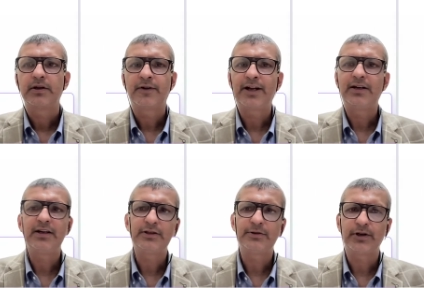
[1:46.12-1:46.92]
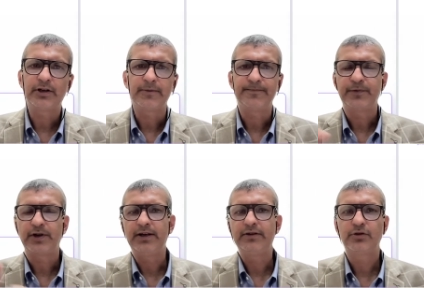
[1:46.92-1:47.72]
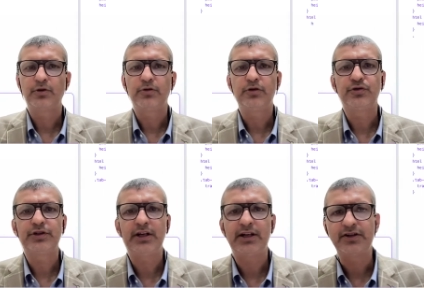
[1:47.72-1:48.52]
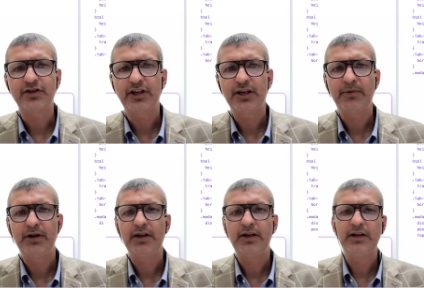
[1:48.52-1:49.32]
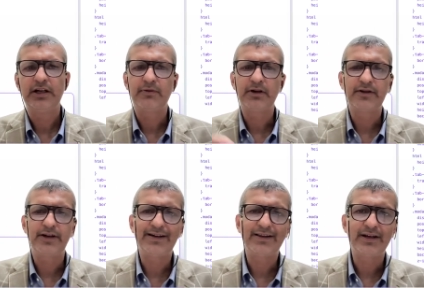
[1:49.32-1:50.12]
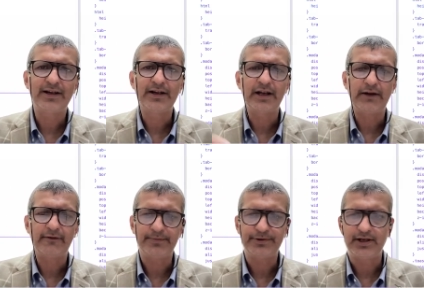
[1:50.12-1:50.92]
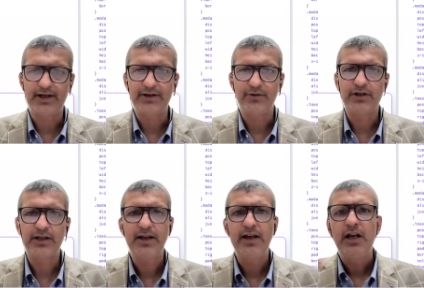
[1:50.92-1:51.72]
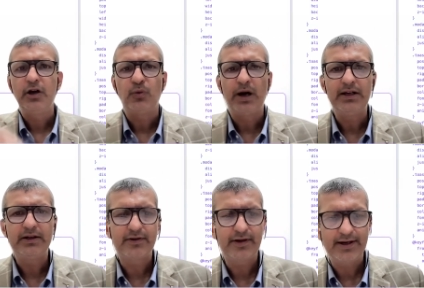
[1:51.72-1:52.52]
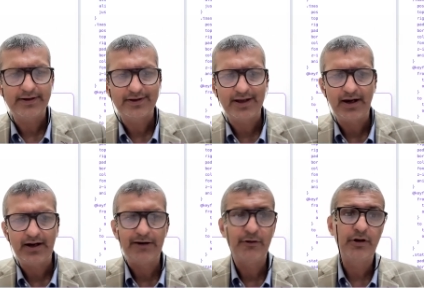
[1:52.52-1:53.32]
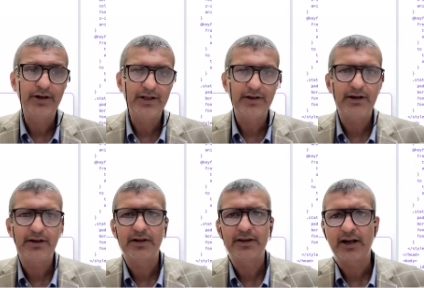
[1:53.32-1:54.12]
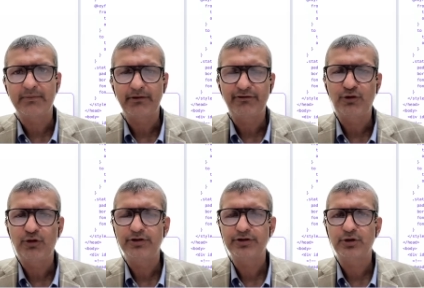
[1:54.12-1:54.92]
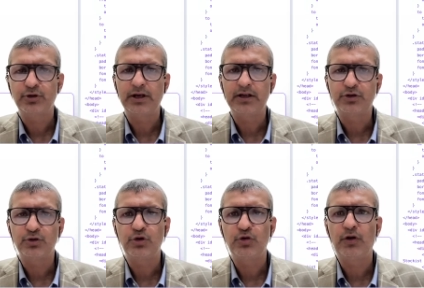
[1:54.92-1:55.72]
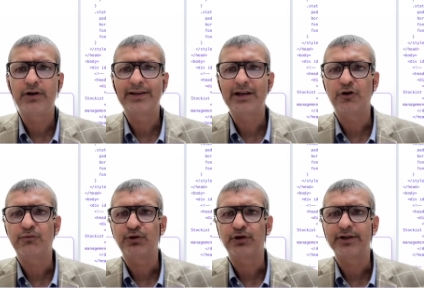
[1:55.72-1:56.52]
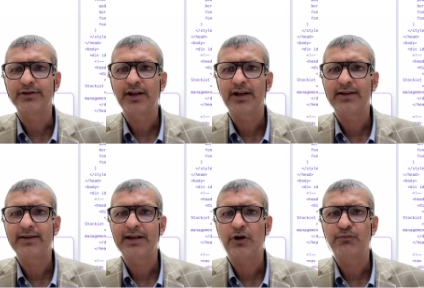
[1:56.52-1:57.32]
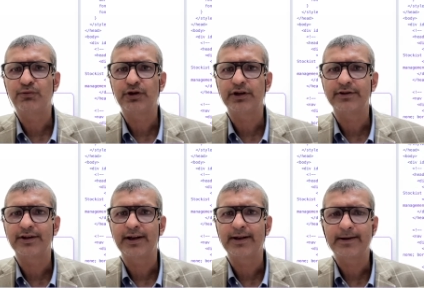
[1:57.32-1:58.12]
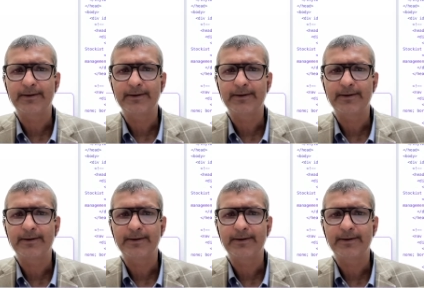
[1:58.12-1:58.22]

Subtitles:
writing has begun, right? So you see an HTML here, it will create the entire website, okay? While it creates that, I've already created that before, so I'll show you what the output is like. The output is like